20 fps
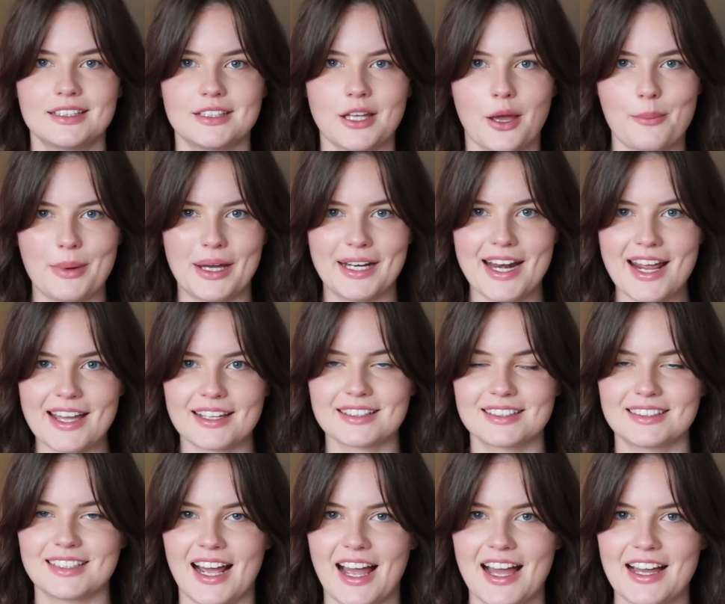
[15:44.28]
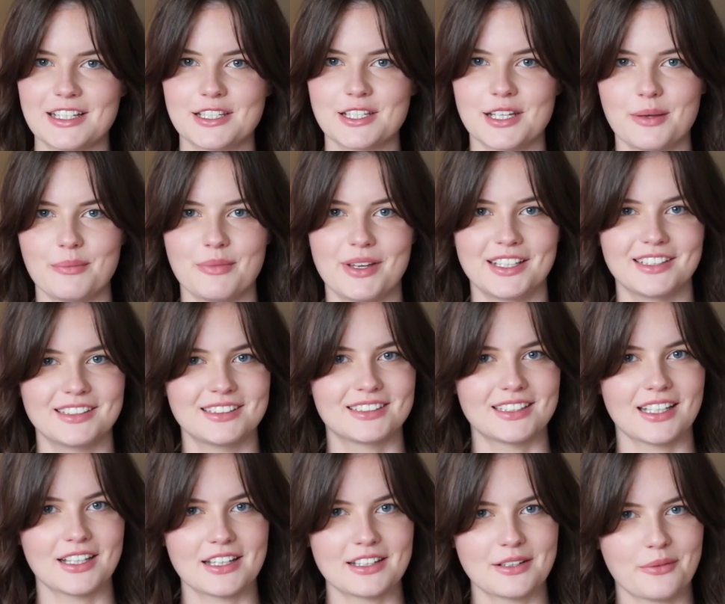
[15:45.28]
So my next item
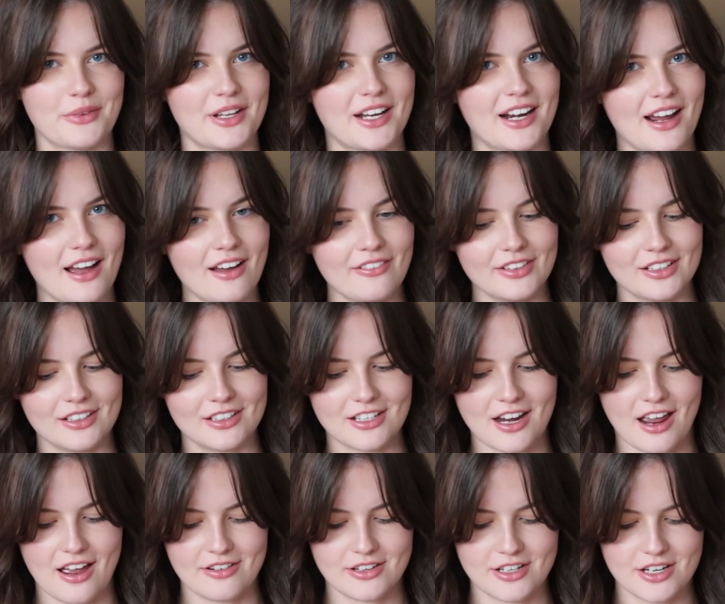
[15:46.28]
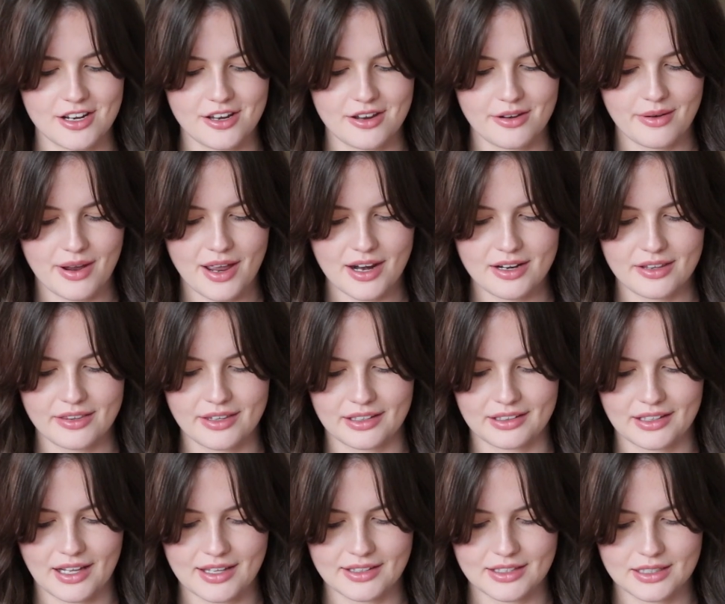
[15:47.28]
is something I haven't showed you
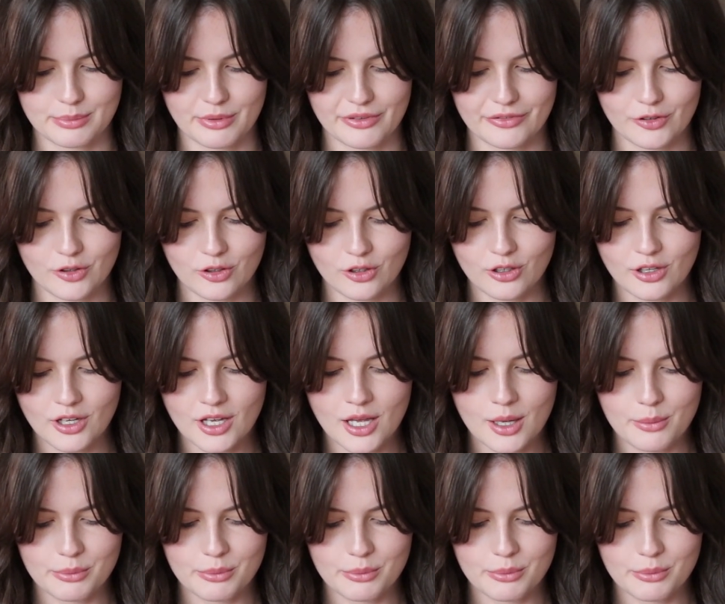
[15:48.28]
anything like this before,